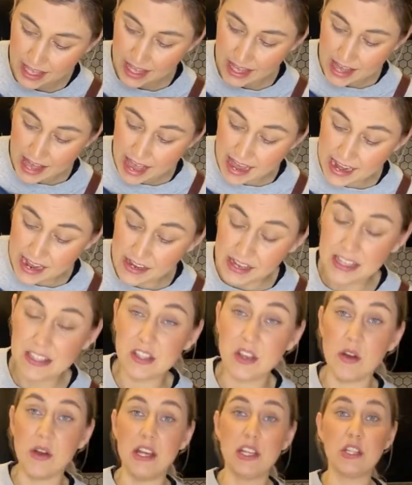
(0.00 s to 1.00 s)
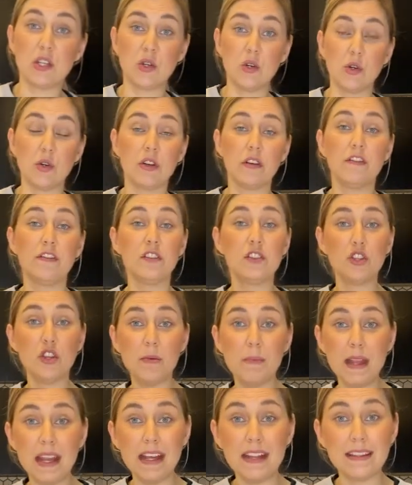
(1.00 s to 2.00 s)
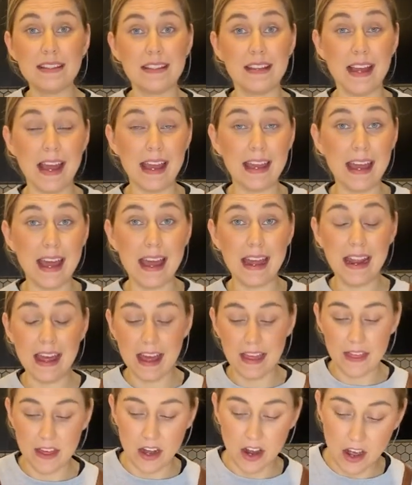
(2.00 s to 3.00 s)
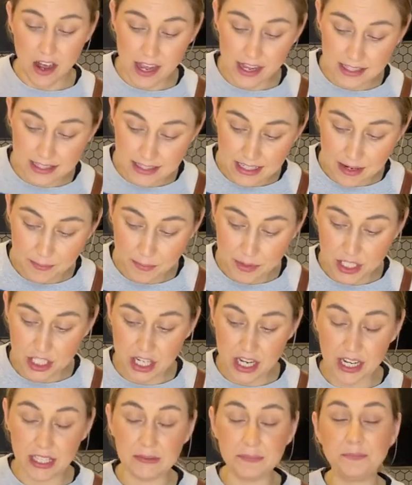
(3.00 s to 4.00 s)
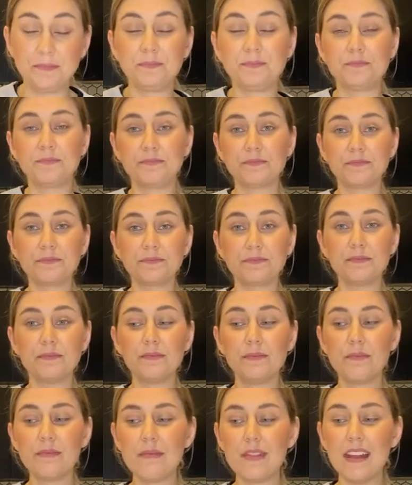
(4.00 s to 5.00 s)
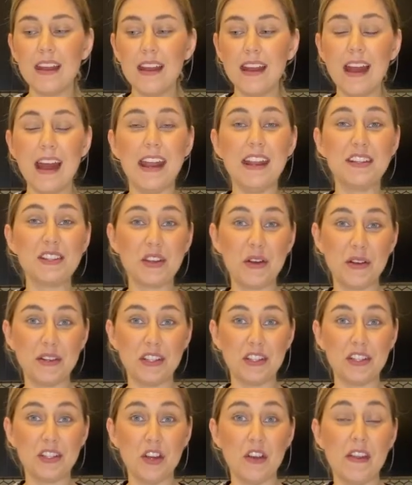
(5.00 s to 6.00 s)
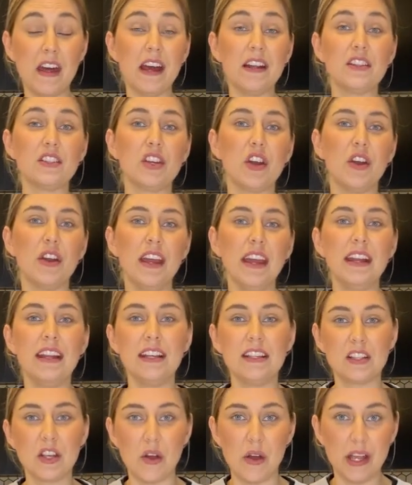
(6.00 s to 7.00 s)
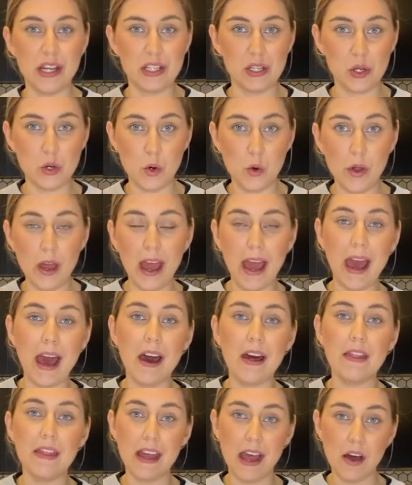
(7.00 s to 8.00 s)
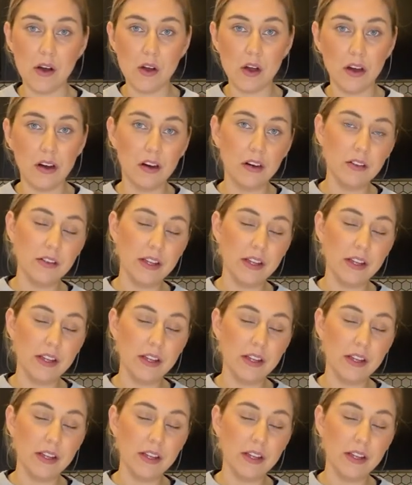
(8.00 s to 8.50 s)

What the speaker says: And now it's going to cook for 2 minutes, again at that highest temperature. And it's going to stir that. So it is going to cook out the alcohol,